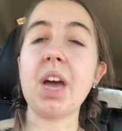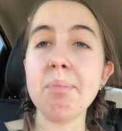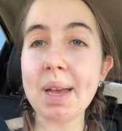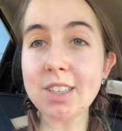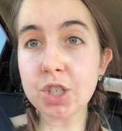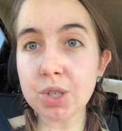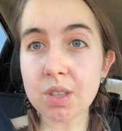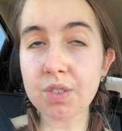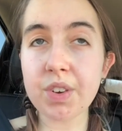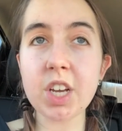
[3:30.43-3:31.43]
I meant to do
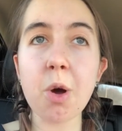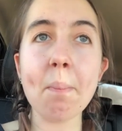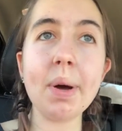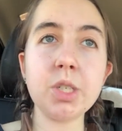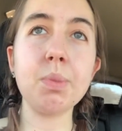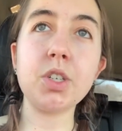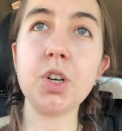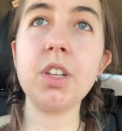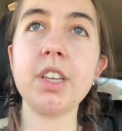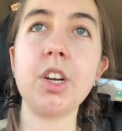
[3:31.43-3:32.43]
this video much, much
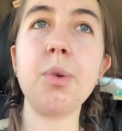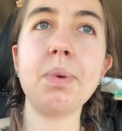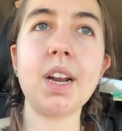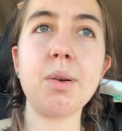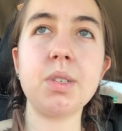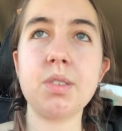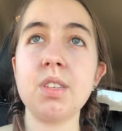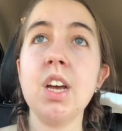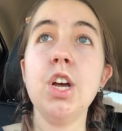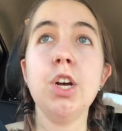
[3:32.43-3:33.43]
earlier, but I
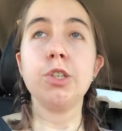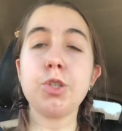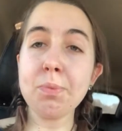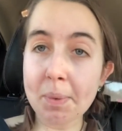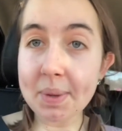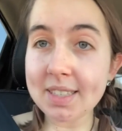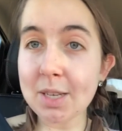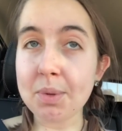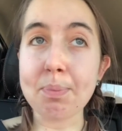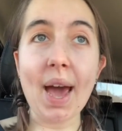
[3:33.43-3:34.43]
was super
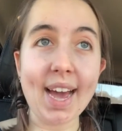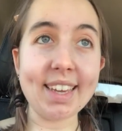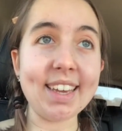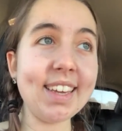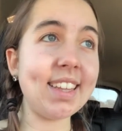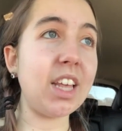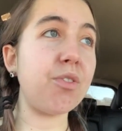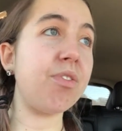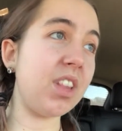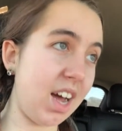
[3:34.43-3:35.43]
busy with packing and
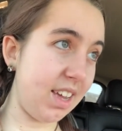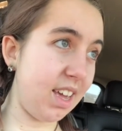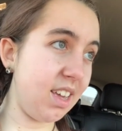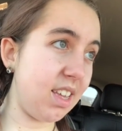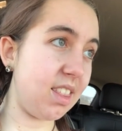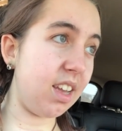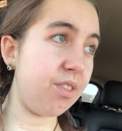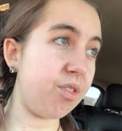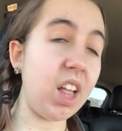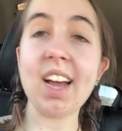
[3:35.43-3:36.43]
then flying and
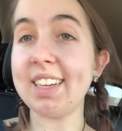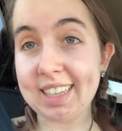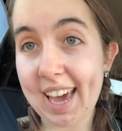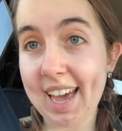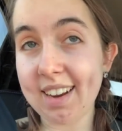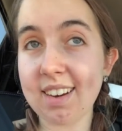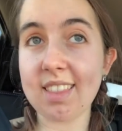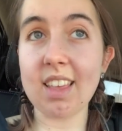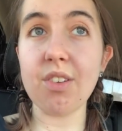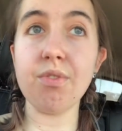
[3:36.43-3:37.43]
then flying again
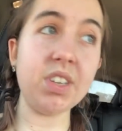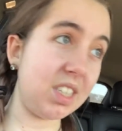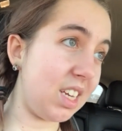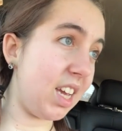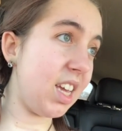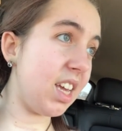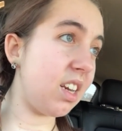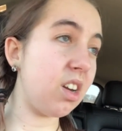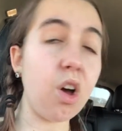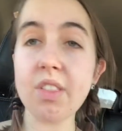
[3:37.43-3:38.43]
and then visiting
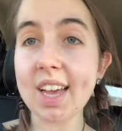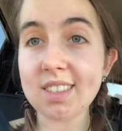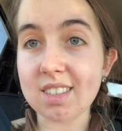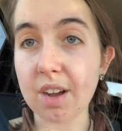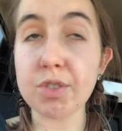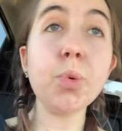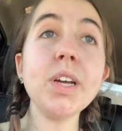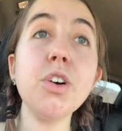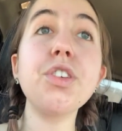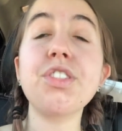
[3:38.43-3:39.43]
and all that stuff.
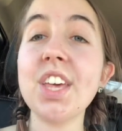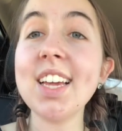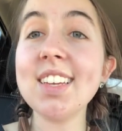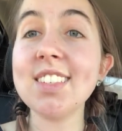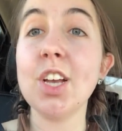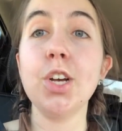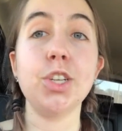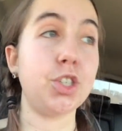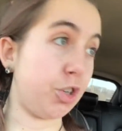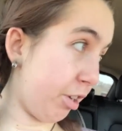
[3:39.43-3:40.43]
Doing all the things
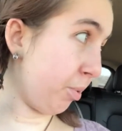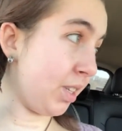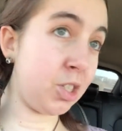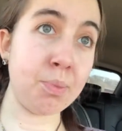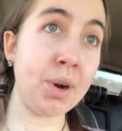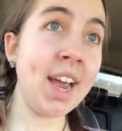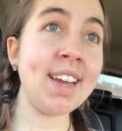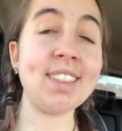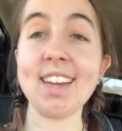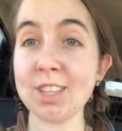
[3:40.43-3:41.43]
during winter
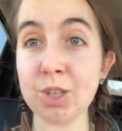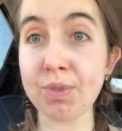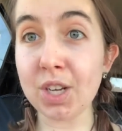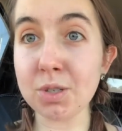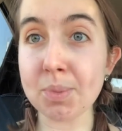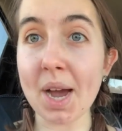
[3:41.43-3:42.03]
break that this video is